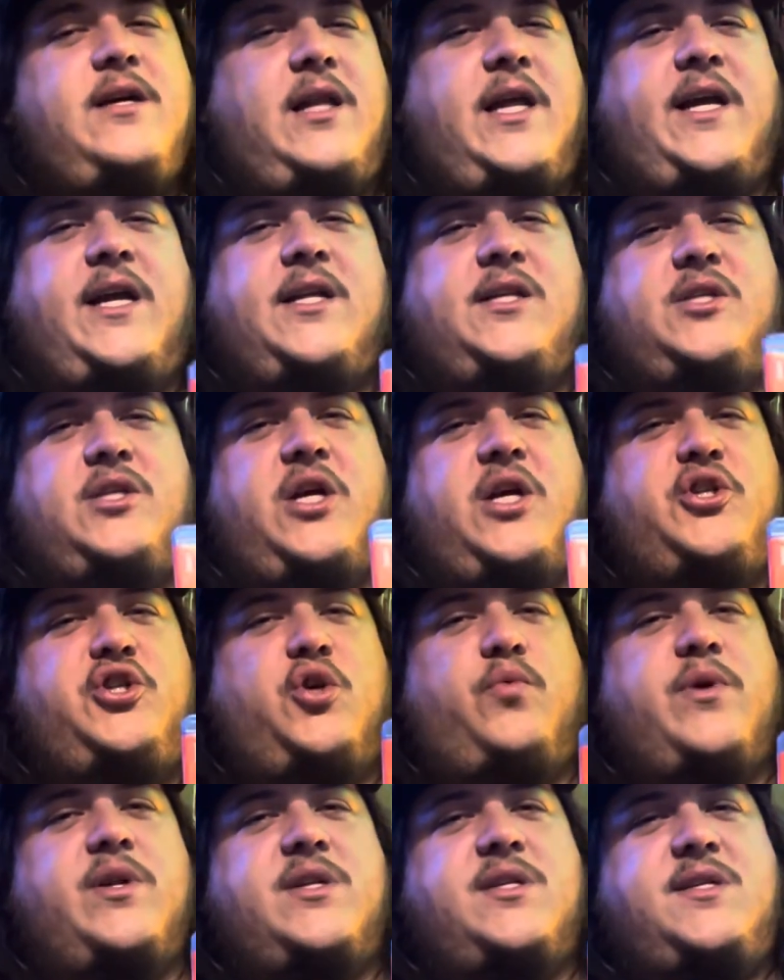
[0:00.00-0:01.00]
Like, it's such a
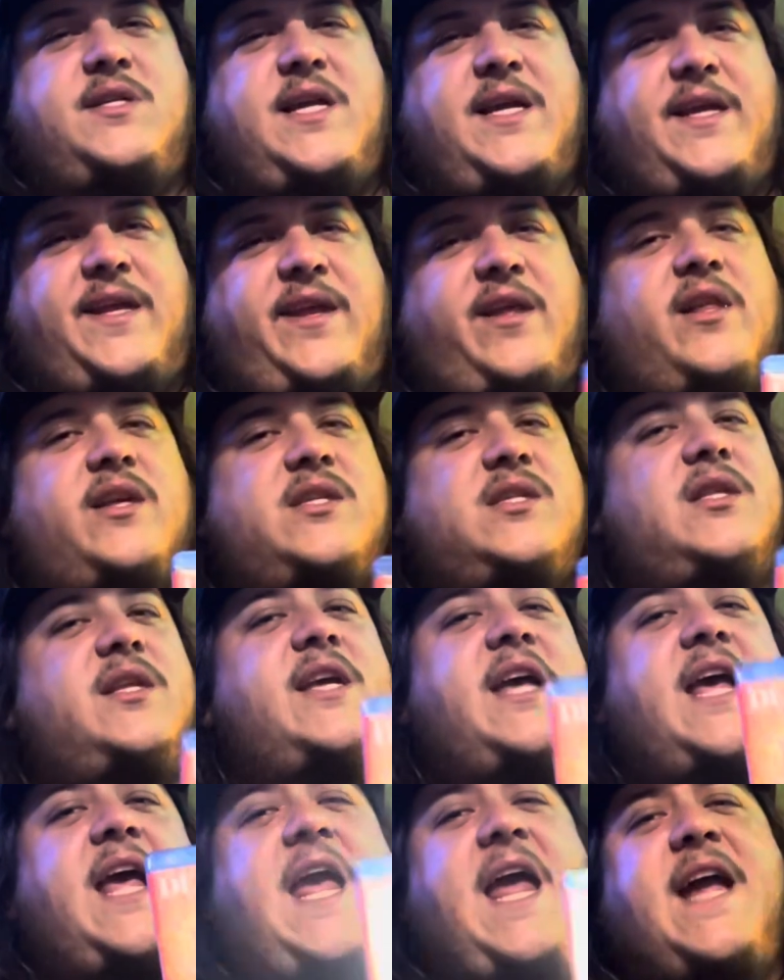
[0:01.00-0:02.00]

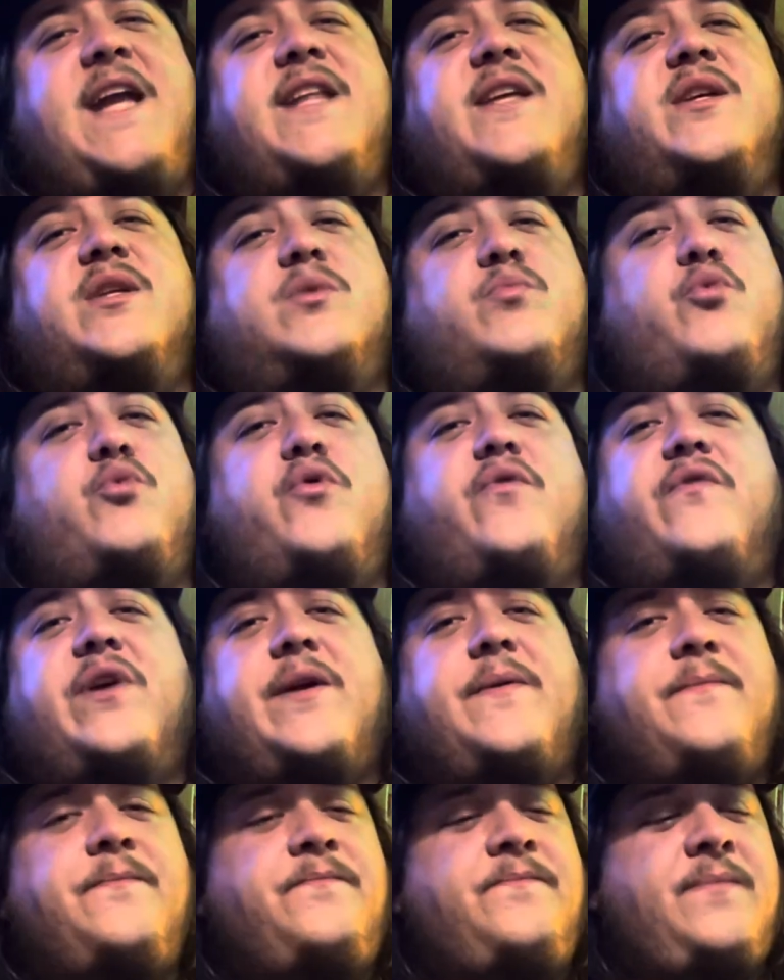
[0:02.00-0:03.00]
ridiculously 80s movie.